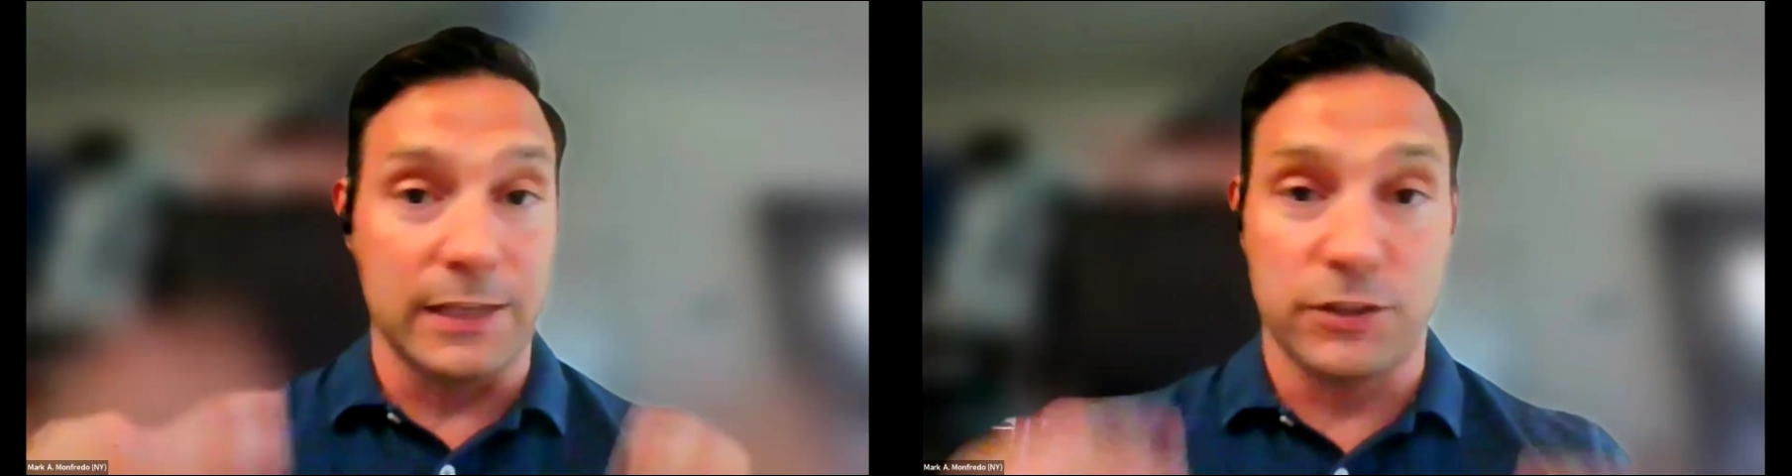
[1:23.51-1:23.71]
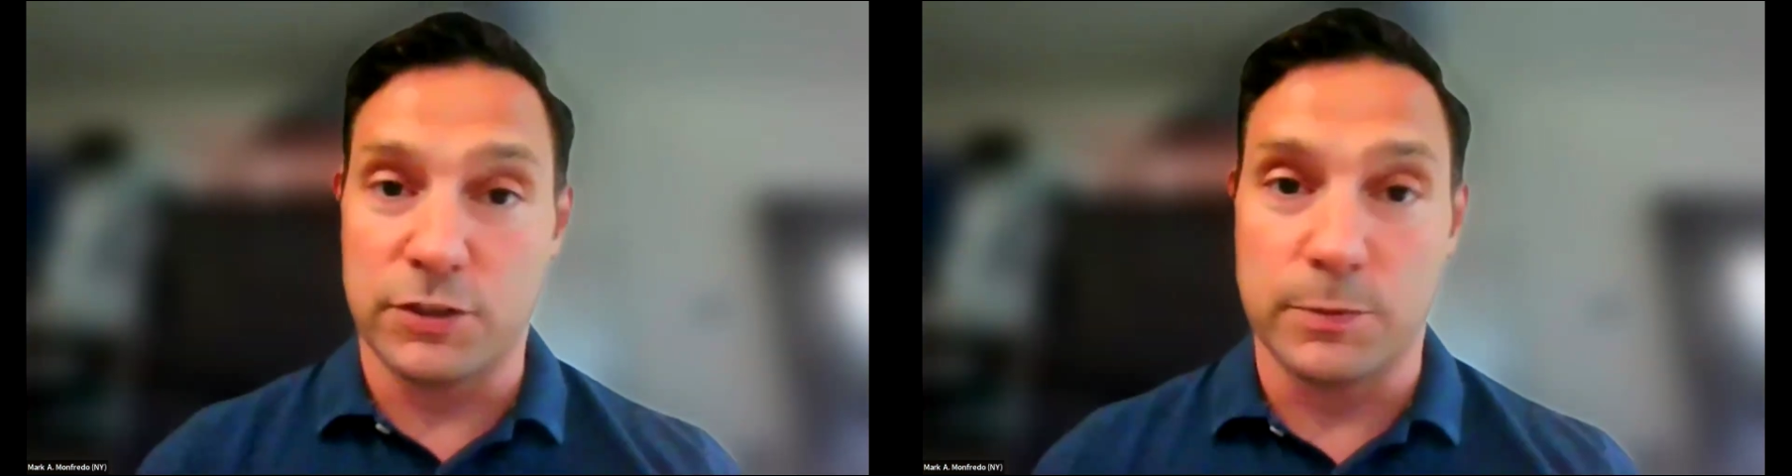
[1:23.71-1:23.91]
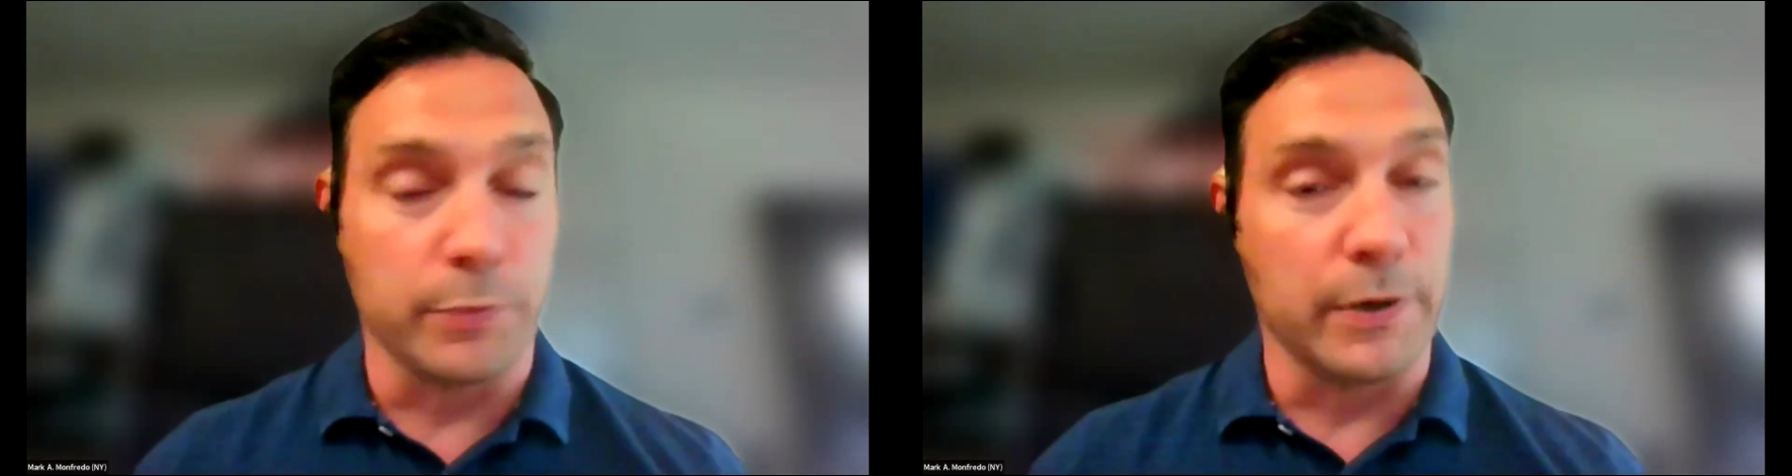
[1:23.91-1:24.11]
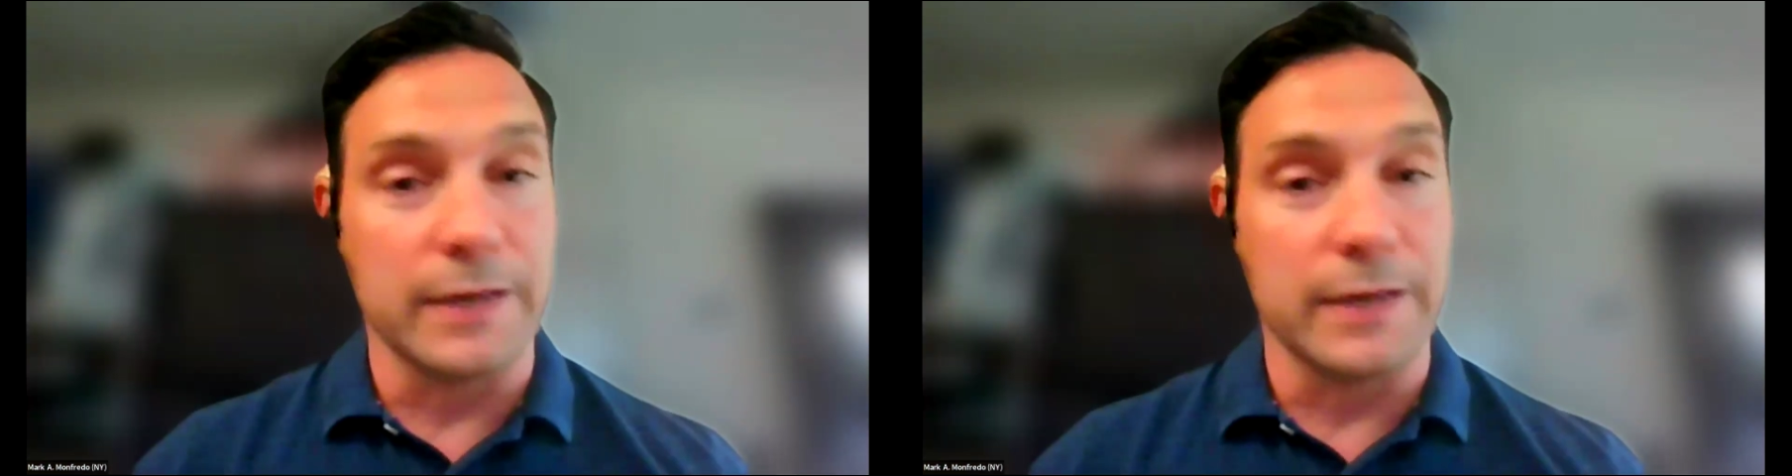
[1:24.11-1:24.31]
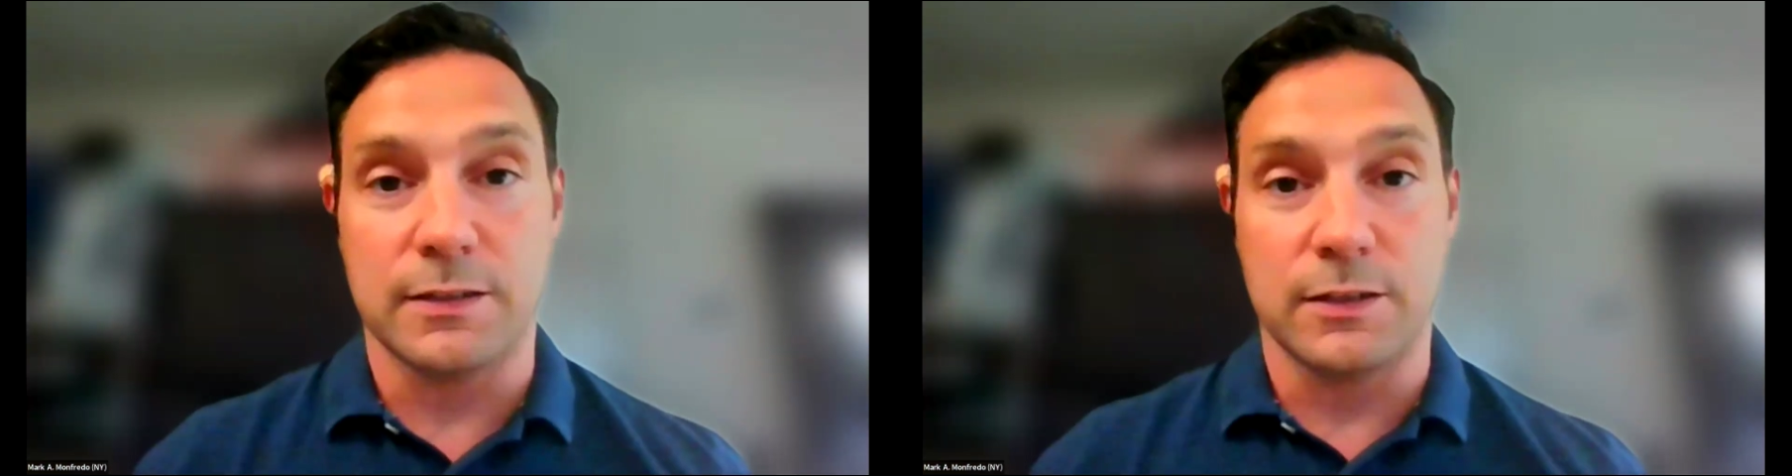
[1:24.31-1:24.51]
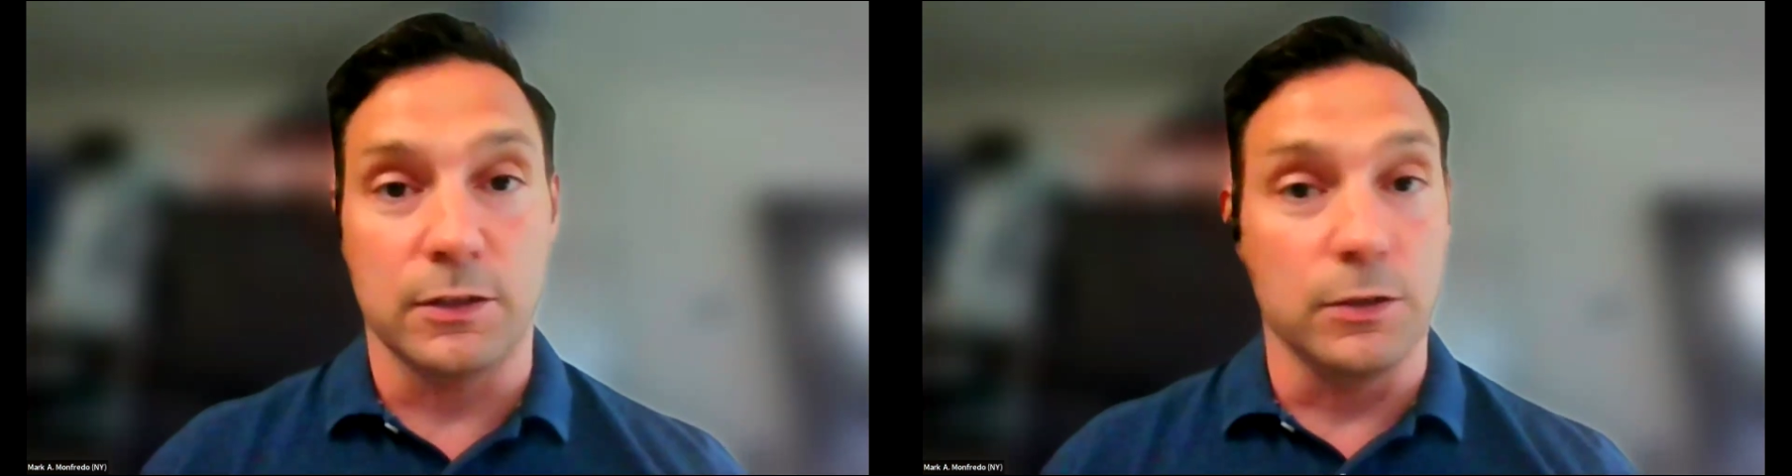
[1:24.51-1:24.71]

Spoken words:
it just brings it to